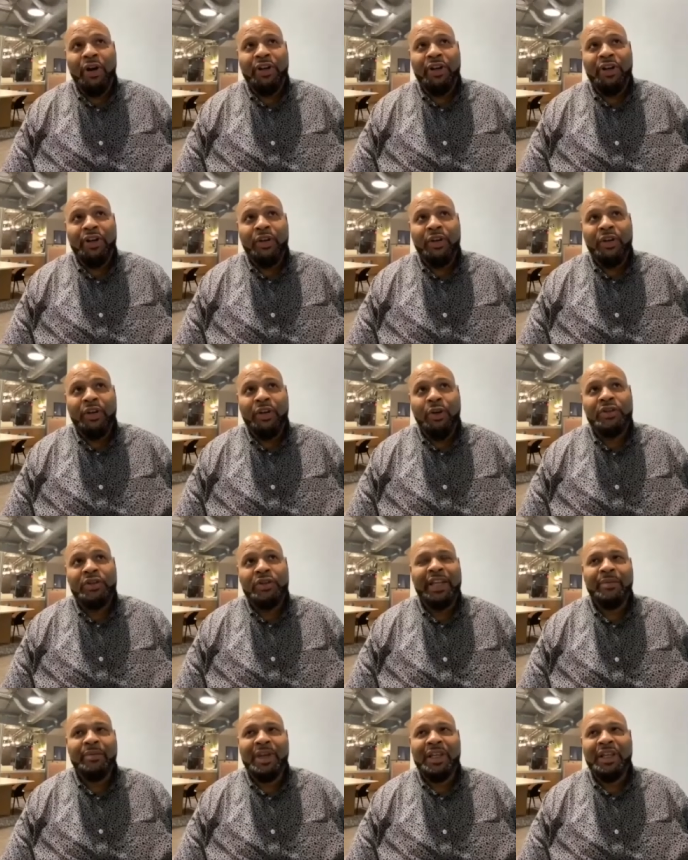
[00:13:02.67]
and those are like in
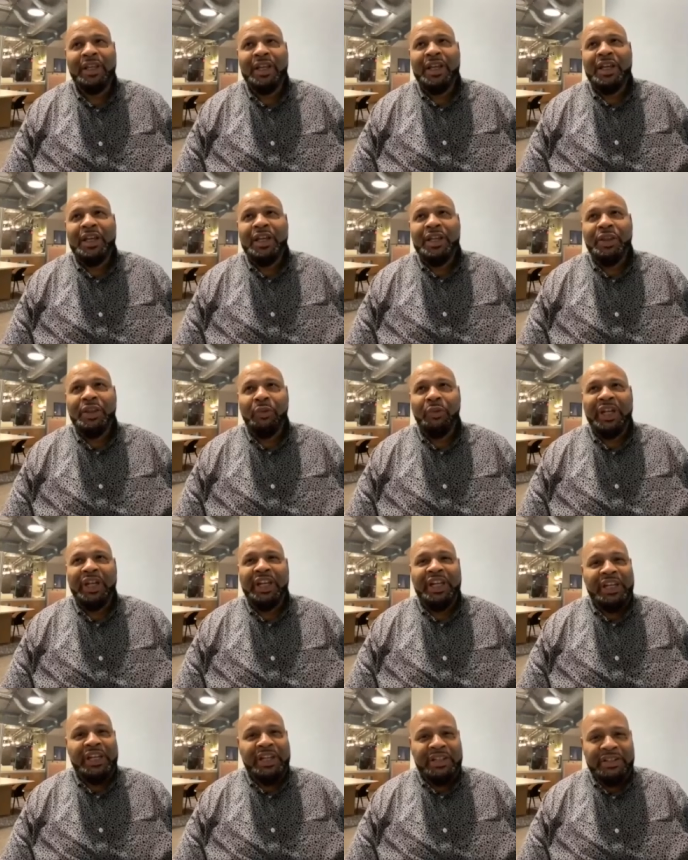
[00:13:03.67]
the mid
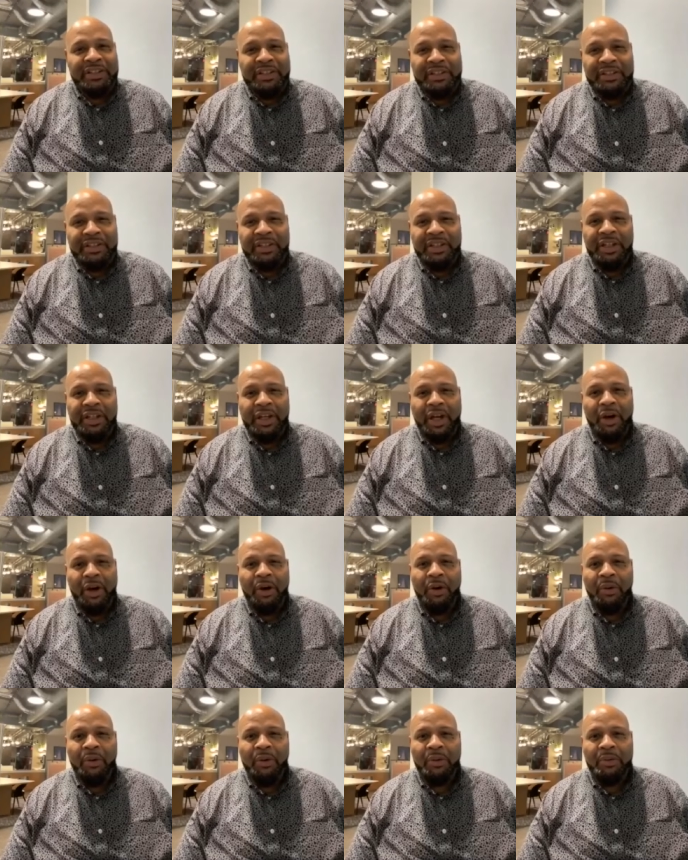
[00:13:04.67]
3s,
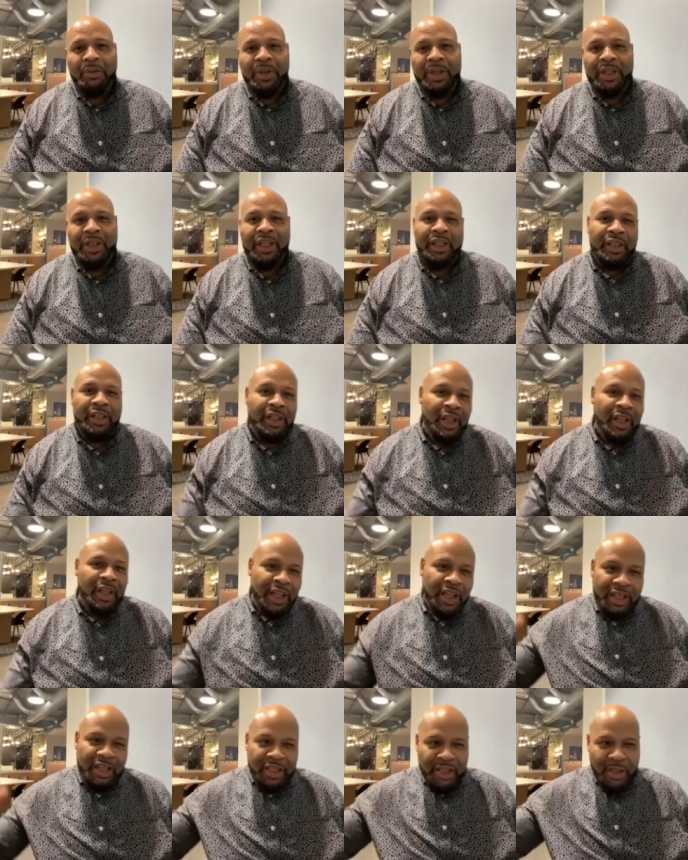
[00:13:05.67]
in
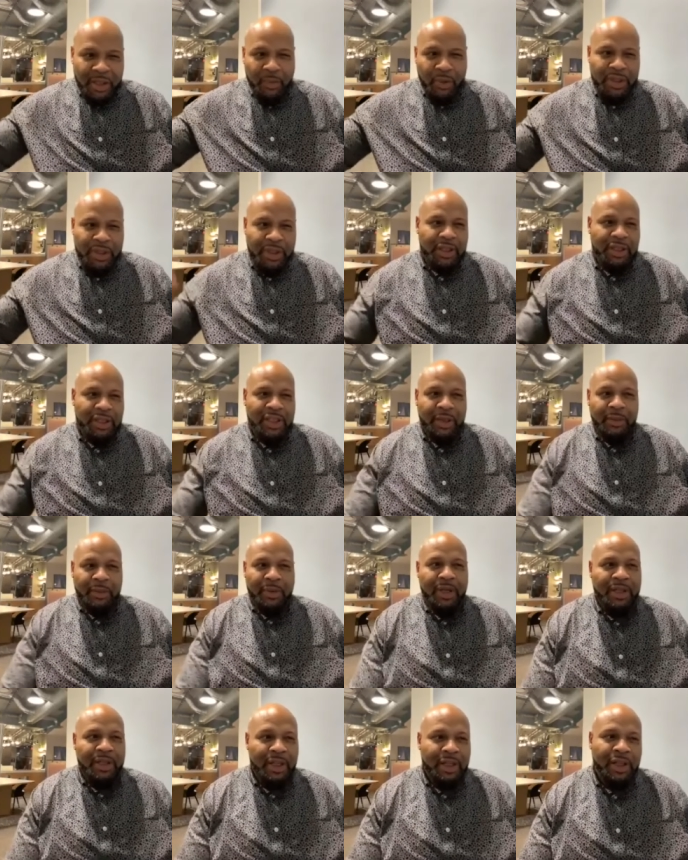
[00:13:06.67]
somewhat
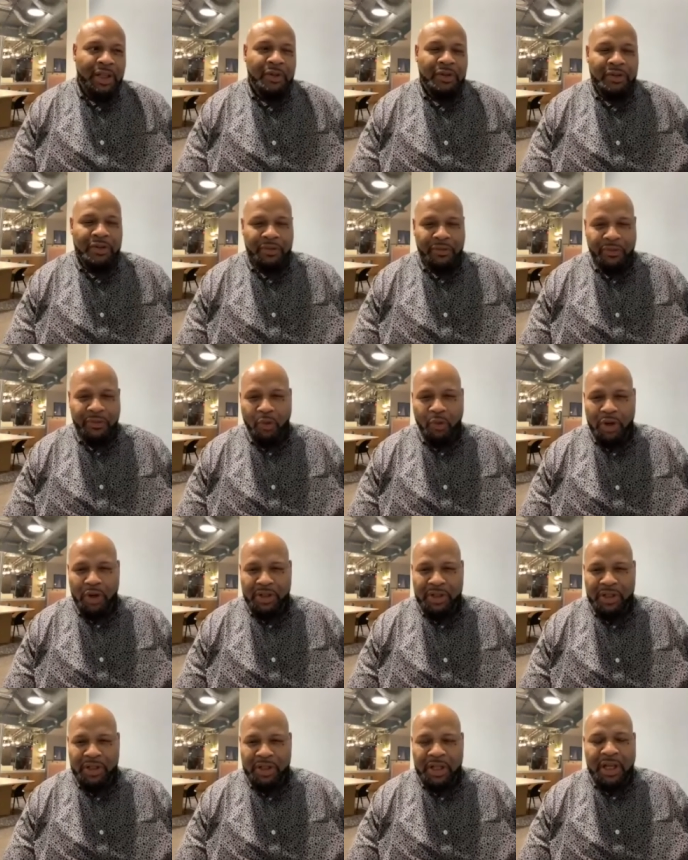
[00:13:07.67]
in close to
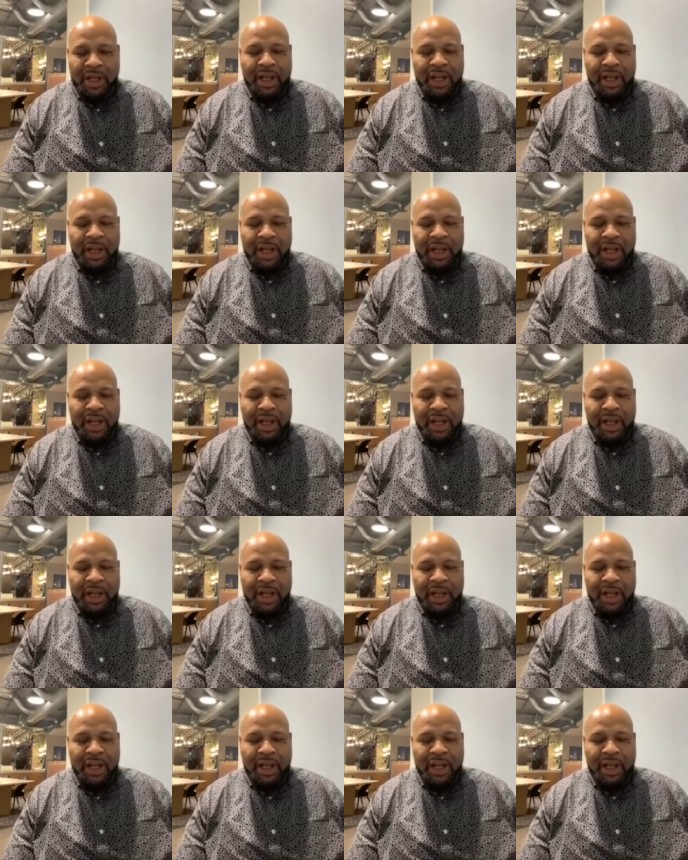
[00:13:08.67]
4s.